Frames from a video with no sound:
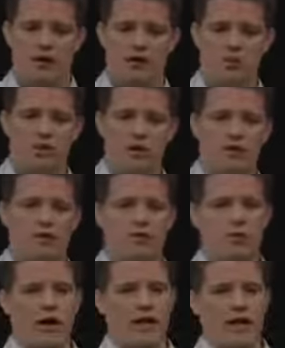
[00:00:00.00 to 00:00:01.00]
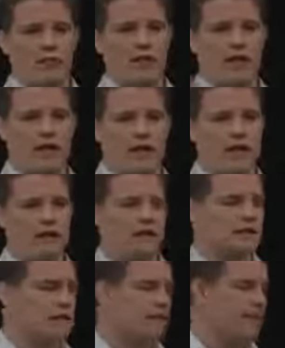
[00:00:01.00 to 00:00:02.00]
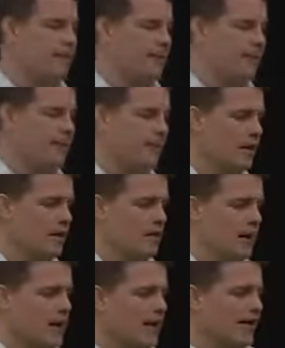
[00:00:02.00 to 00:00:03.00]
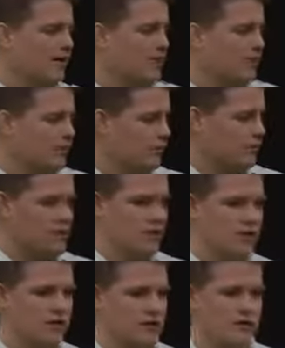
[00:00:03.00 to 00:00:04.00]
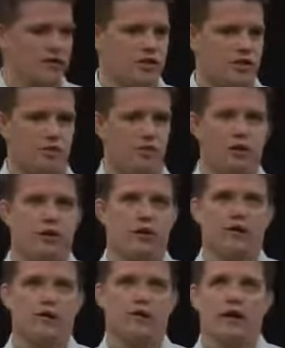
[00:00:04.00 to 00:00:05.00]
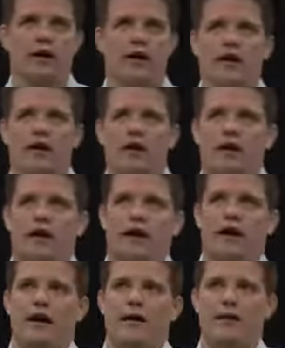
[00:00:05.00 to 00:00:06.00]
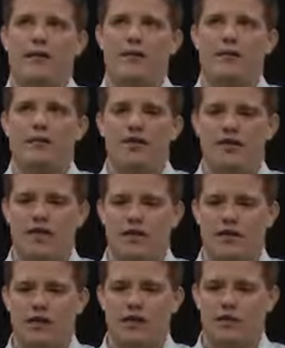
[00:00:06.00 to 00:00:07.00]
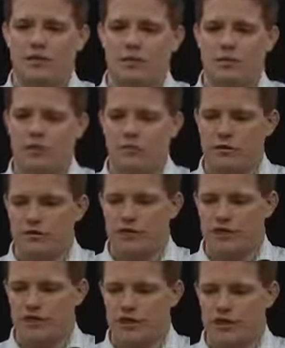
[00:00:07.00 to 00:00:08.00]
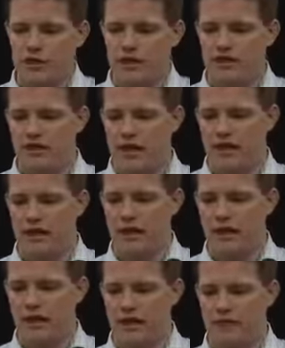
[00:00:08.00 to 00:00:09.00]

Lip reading: a reason why, like a because. I can't remember which book. Someone here, I'm sure, will know what it is, but I think it might have been Cialdini's or someone's. But he was doing this study